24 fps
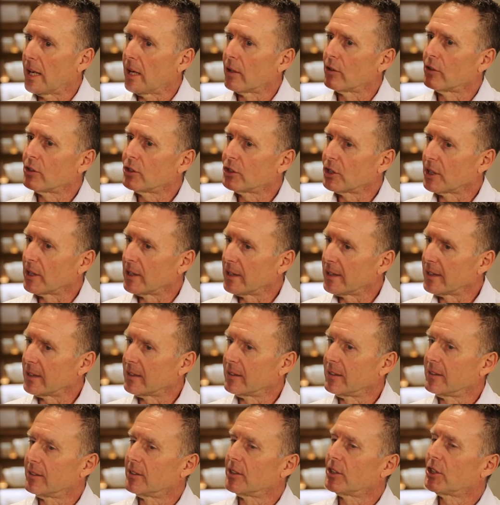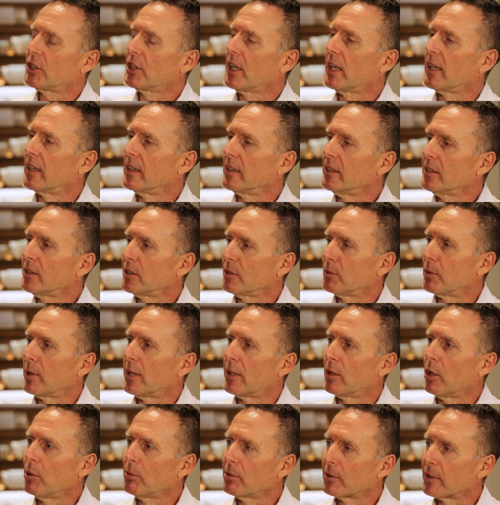How does Jurlique need to change the
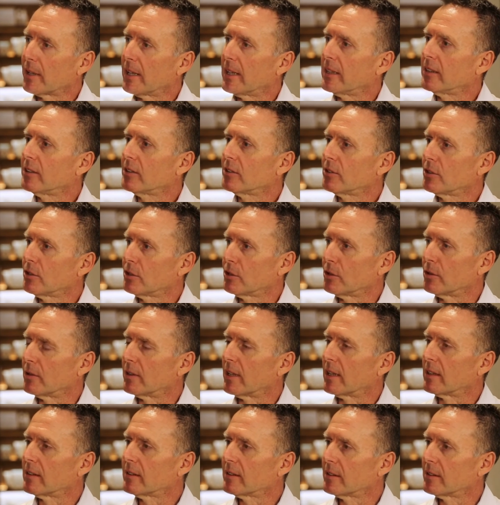way it operates to suit that